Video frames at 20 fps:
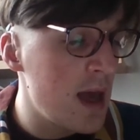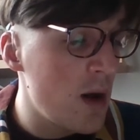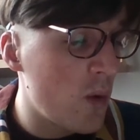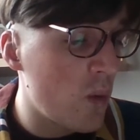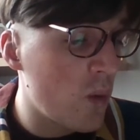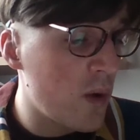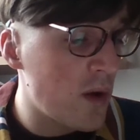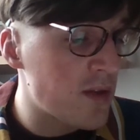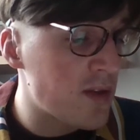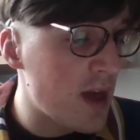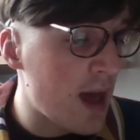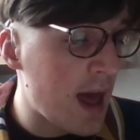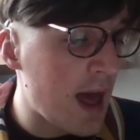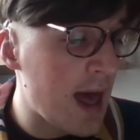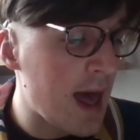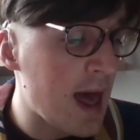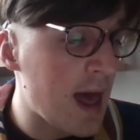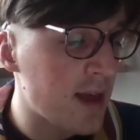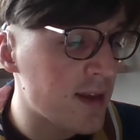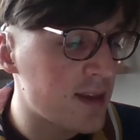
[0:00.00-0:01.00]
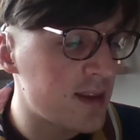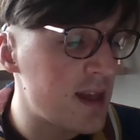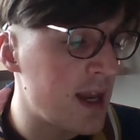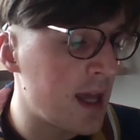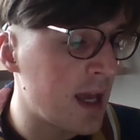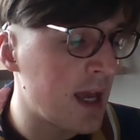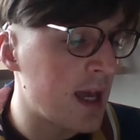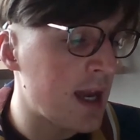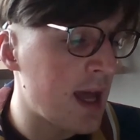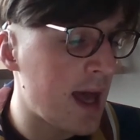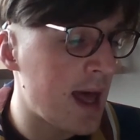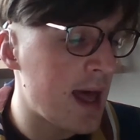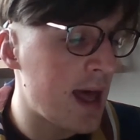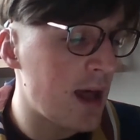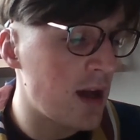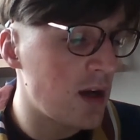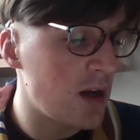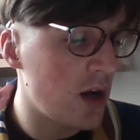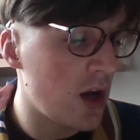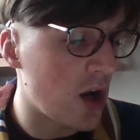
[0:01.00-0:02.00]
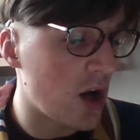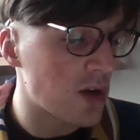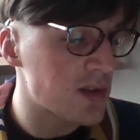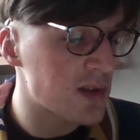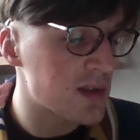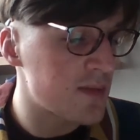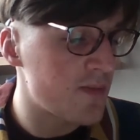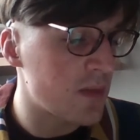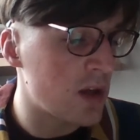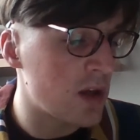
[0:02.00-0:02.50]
with hair thinning and hair loss.